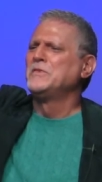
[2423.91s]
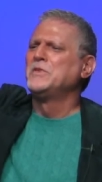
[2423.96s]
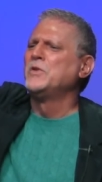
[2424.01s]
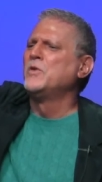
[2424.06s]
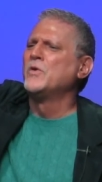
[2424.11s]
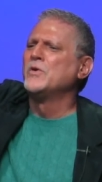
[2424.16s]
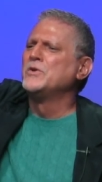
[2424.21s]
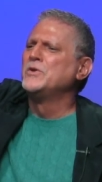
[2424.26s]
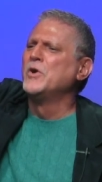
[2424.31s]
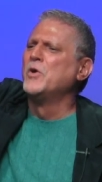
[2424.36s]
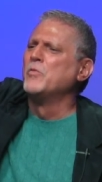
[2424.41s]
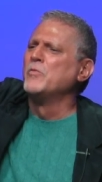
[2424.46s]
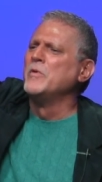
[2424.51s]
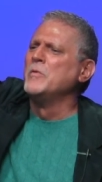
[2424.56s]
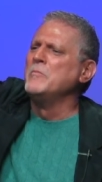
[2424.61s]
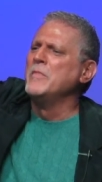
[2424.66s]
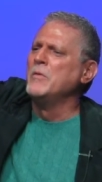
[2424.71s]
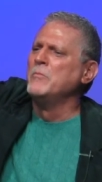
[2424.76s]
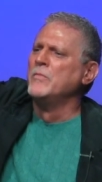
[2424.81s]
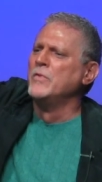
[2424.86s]
Lord, don't
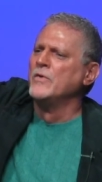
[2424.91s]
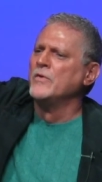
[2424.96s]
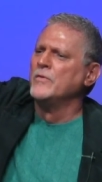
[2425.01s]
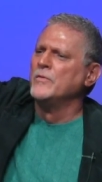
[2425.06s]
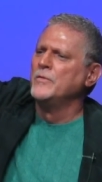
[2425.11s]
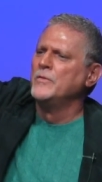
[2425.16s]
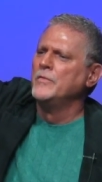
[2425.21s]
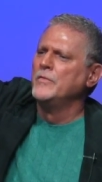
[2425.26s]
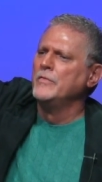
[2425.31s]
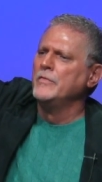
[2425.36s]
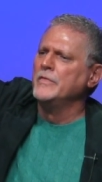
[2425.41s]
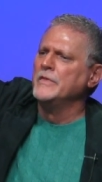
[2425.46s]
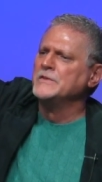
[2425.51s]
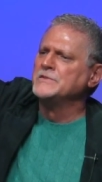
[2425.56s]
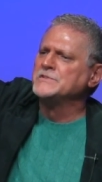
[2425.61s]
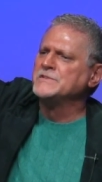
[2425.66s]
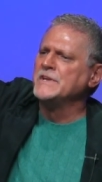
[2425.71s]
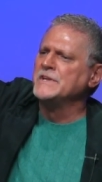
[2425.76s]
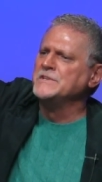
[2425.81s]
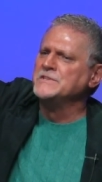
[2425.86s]
remember the
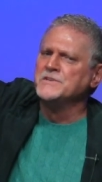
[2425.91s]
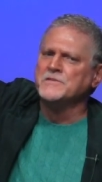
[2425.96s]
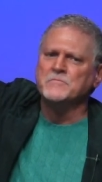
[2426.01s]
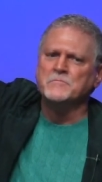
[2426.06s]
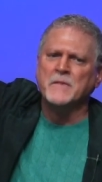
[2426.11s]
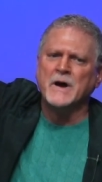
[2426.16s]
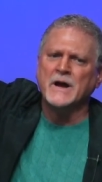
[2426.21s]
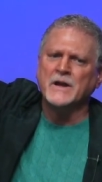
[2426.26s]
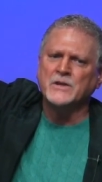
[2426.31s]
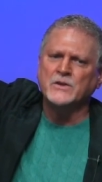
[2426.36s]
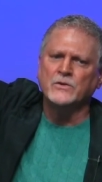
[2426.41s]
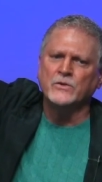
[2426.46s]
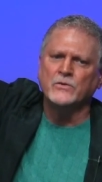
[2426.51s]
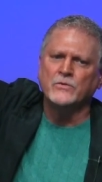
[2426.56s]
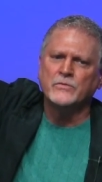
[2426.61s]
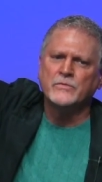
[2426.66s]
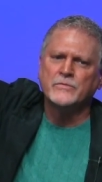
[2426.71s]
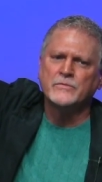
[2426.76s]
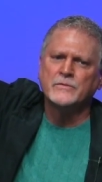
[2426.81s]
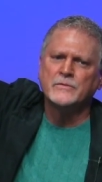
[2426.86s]
sins of my
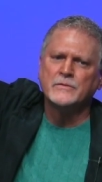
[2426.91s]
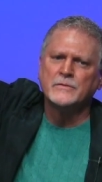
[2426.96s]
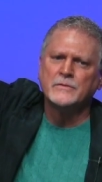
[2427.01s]
youth.